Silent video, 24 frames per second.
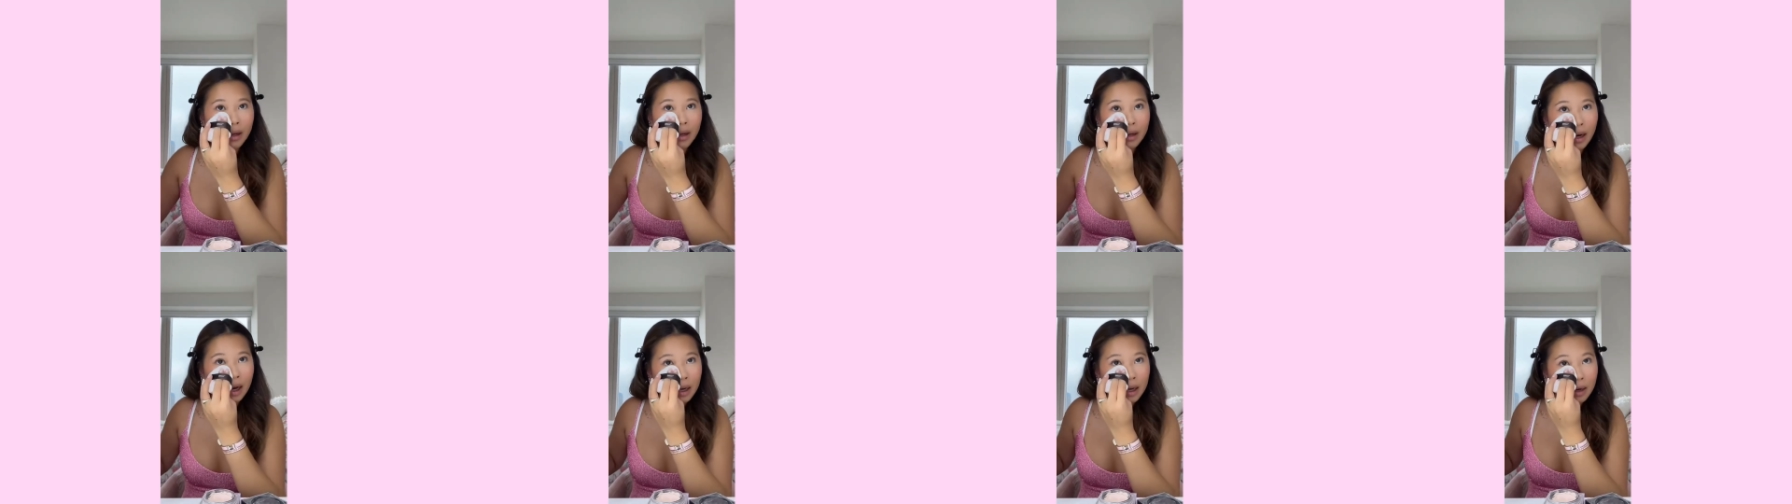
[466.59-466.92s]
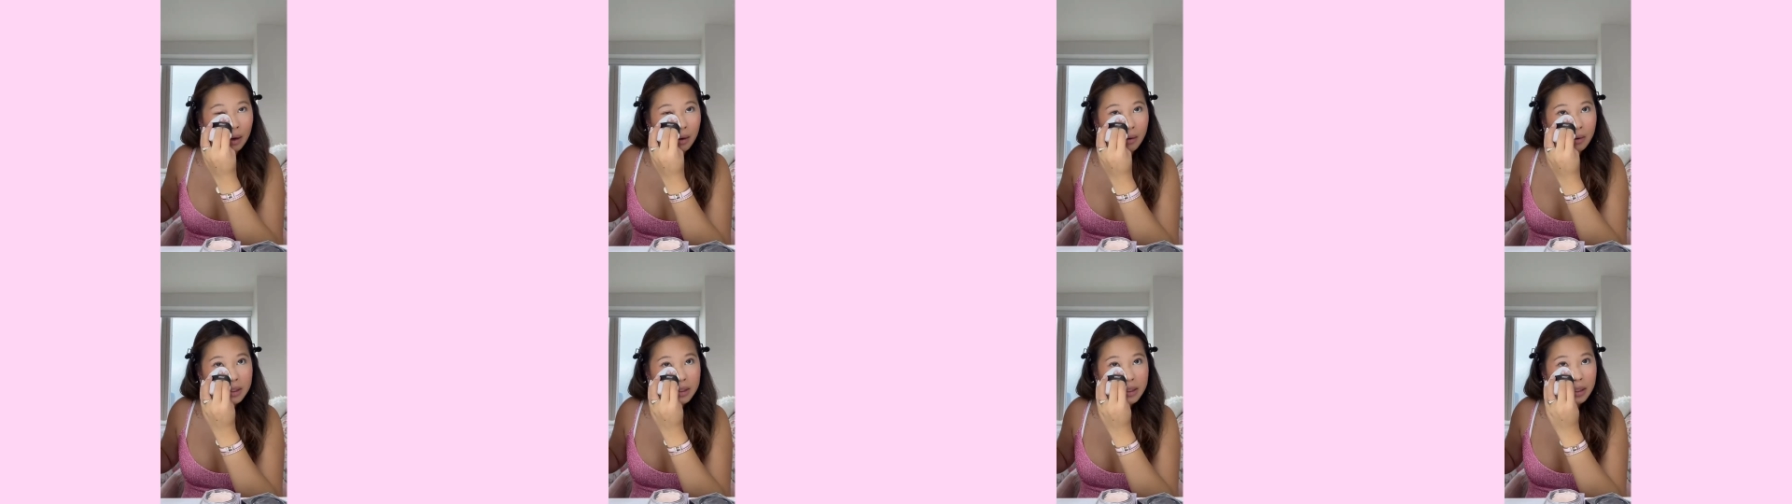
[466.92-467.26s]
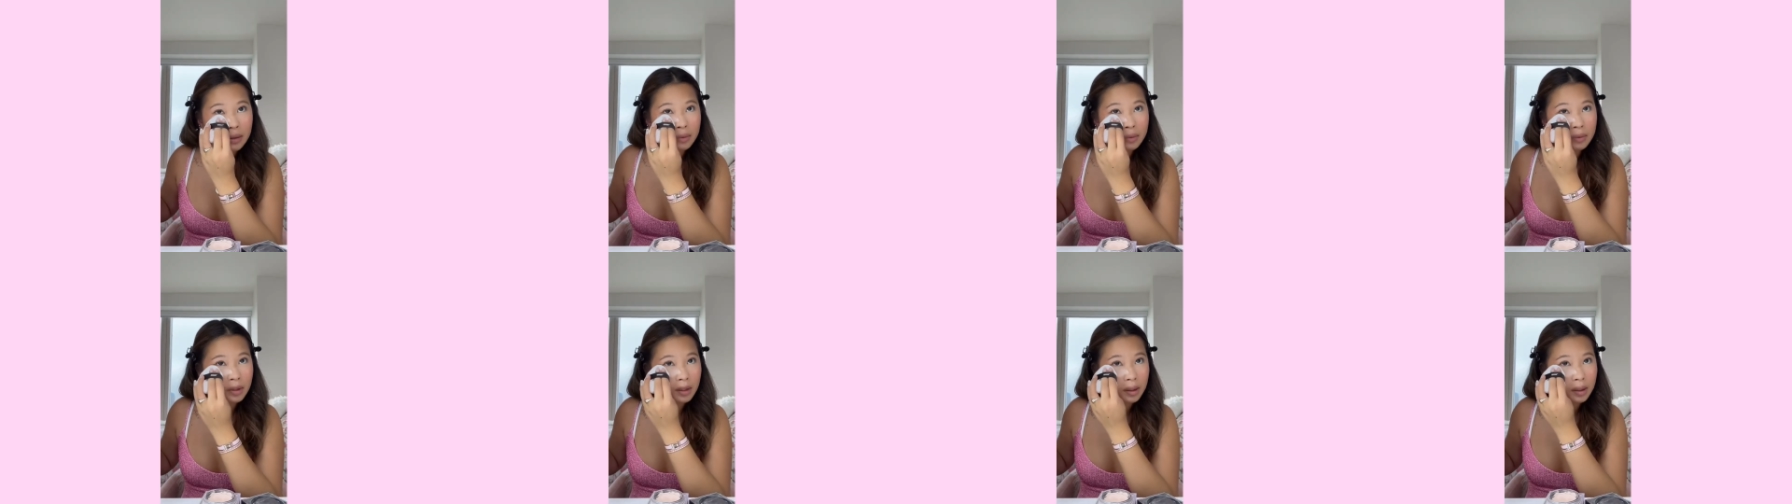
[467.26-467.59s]
I know it's like
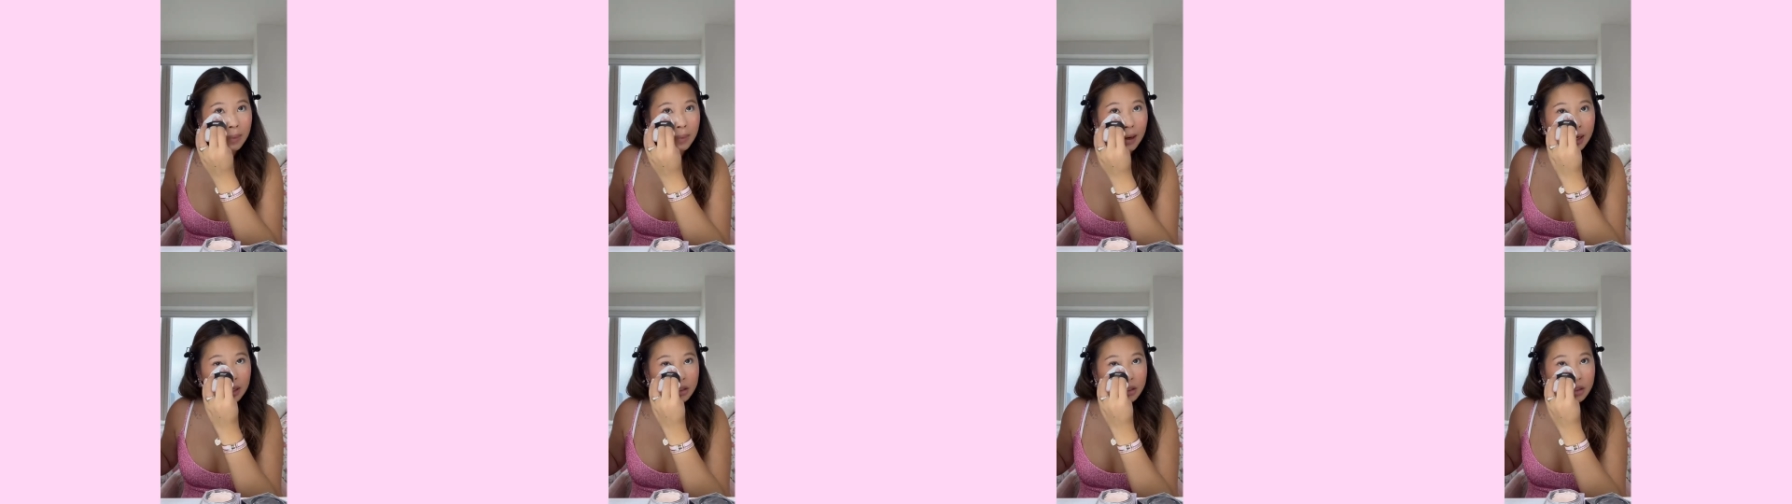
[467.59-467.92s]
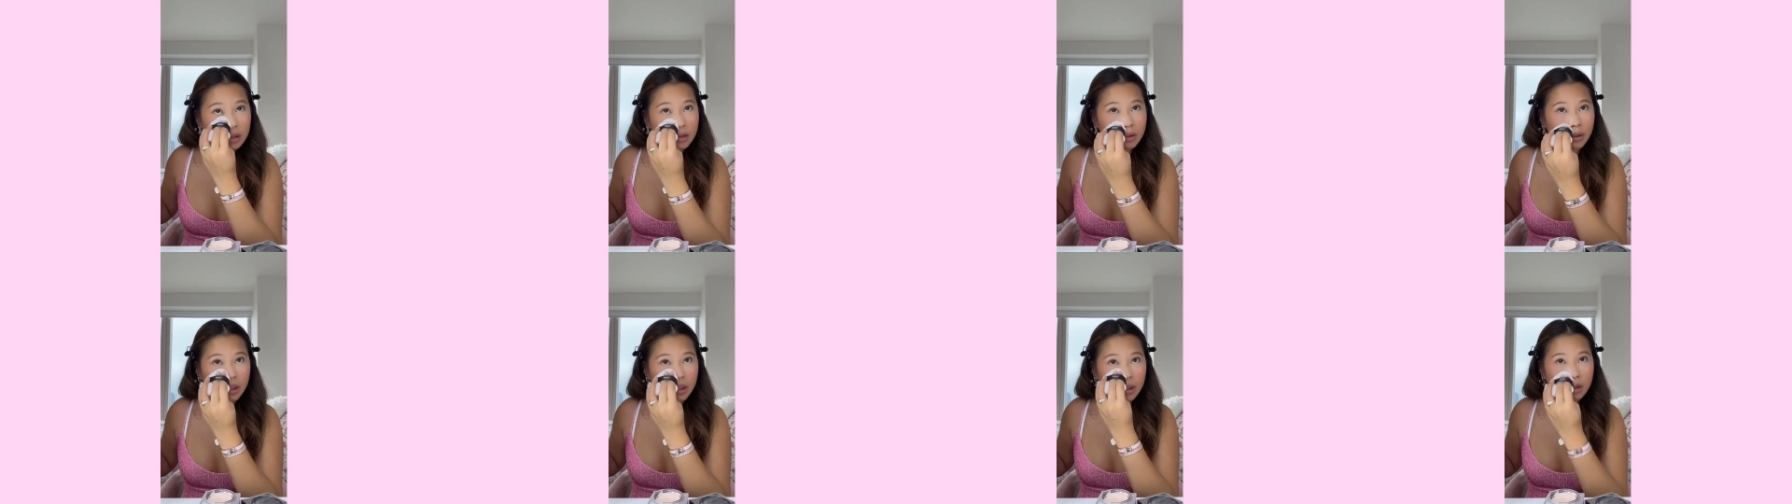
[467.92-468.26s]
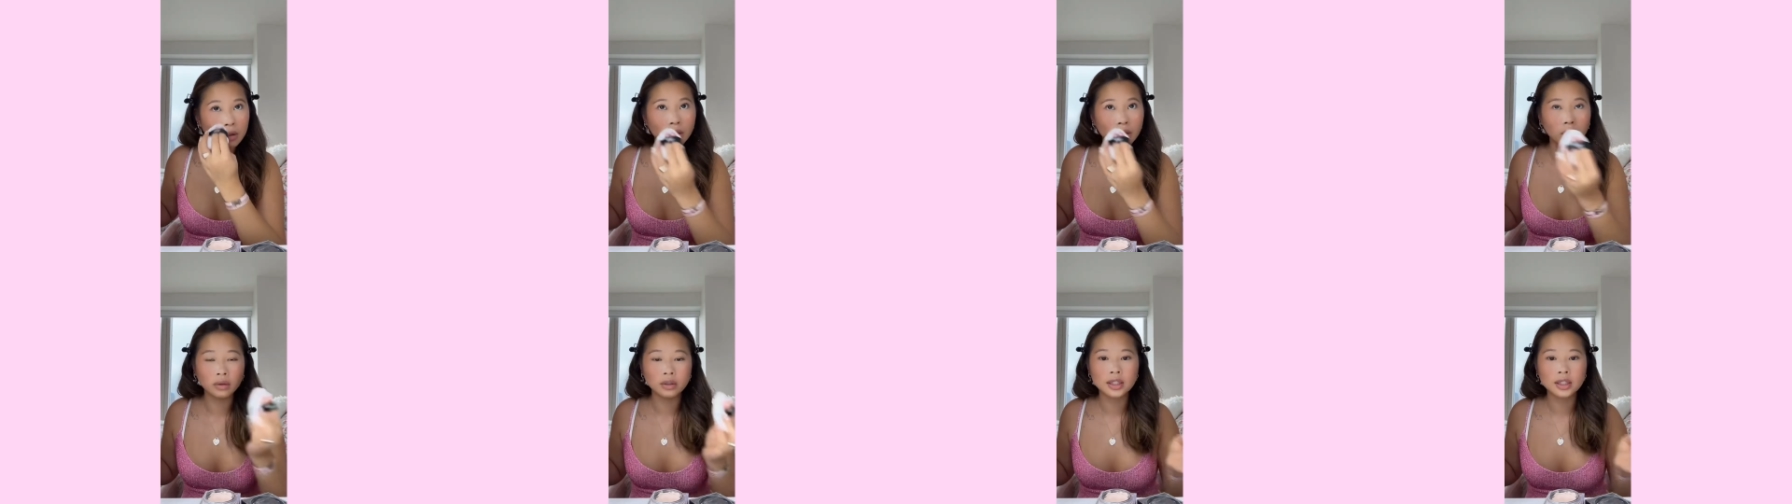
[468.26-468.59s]
really bad to drink
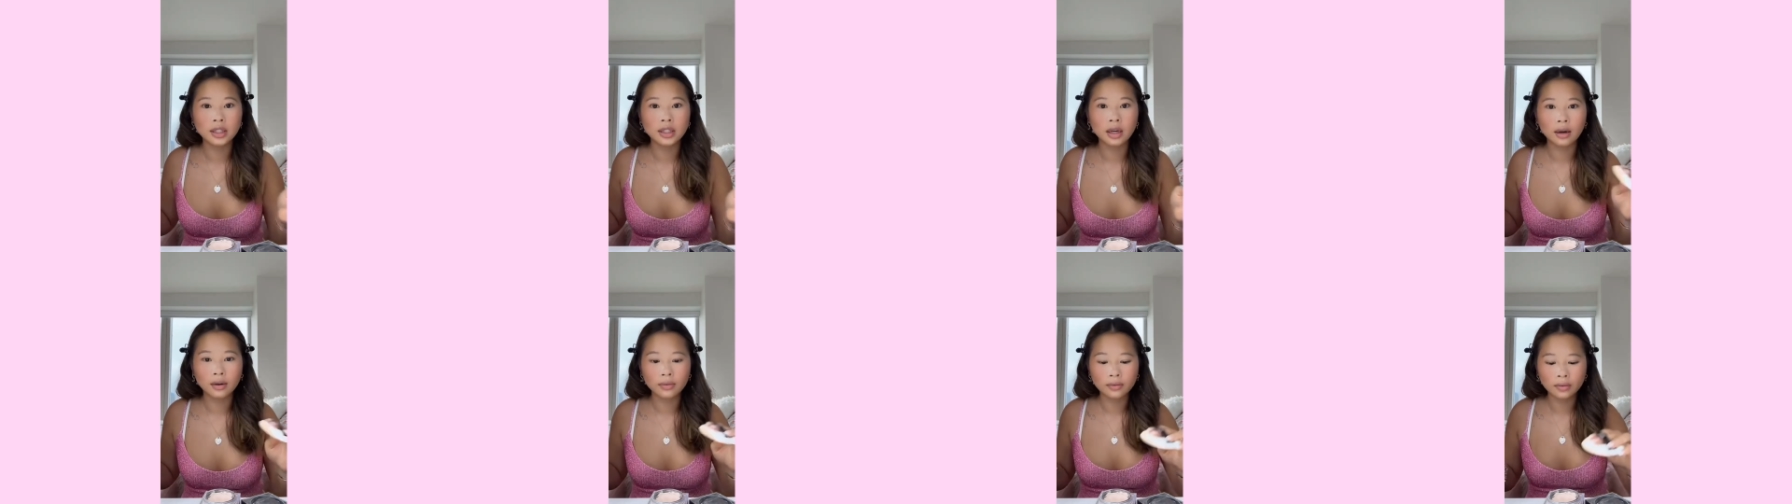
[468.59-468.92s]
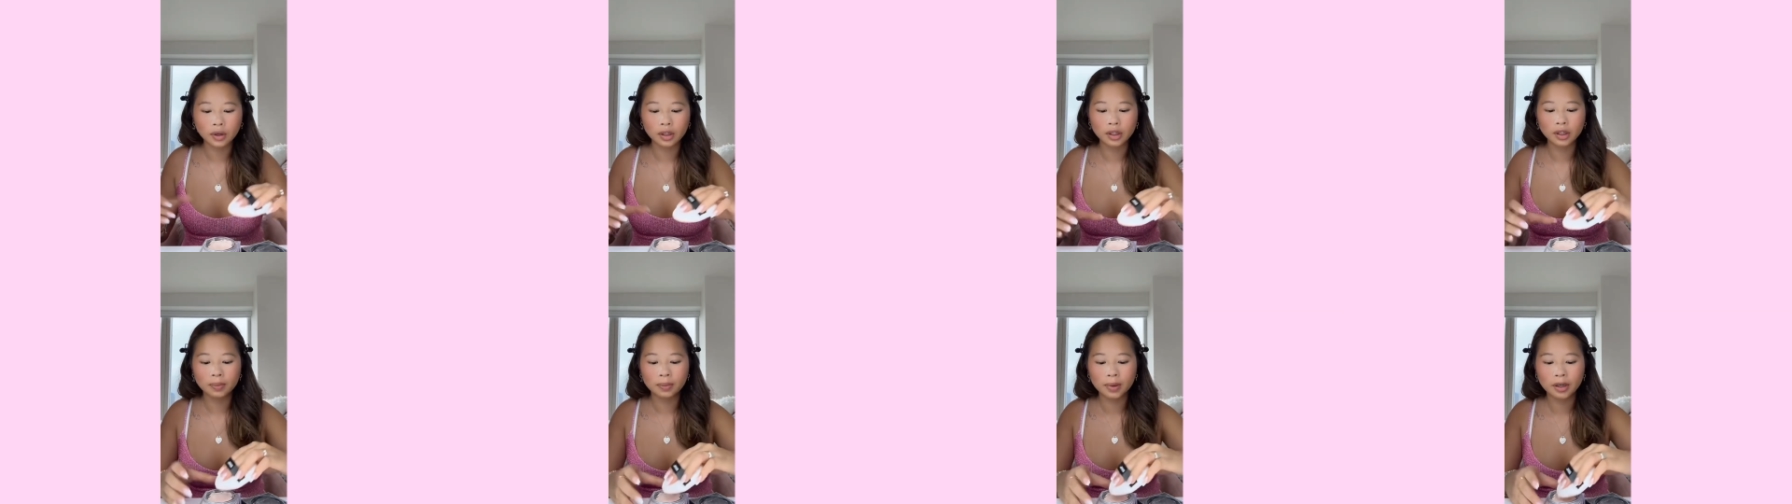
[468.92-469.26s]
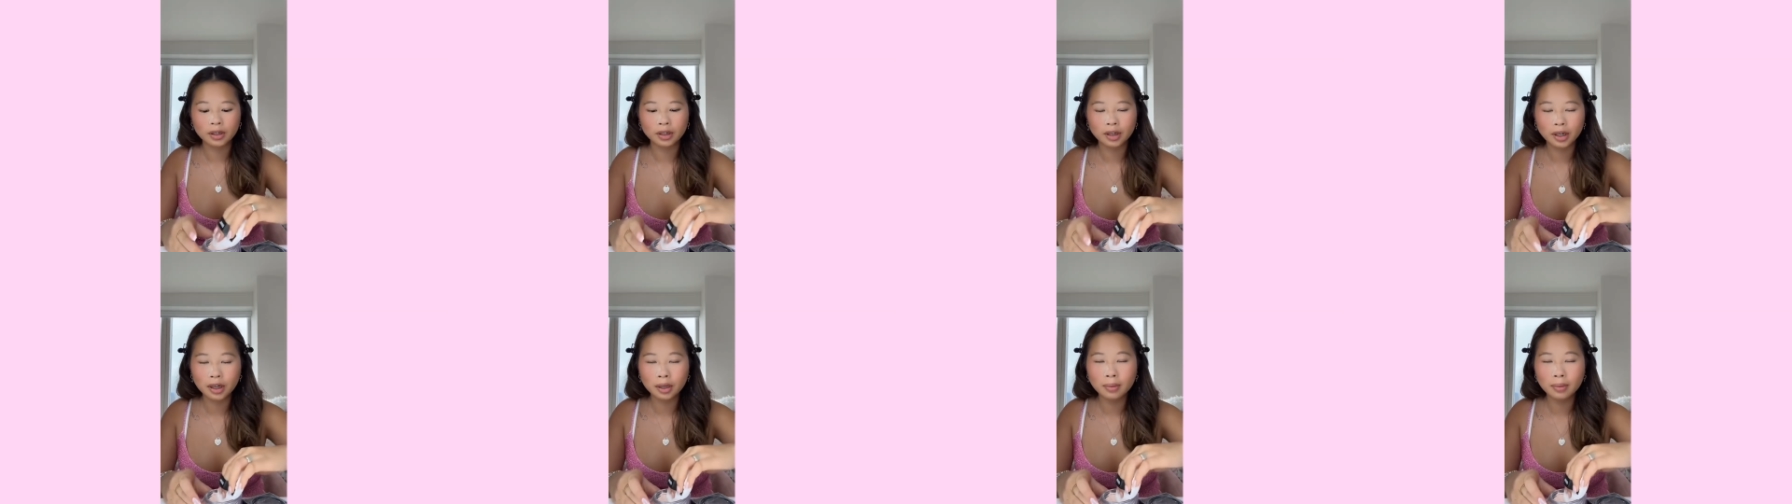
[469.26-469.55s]
cold stuff on your period,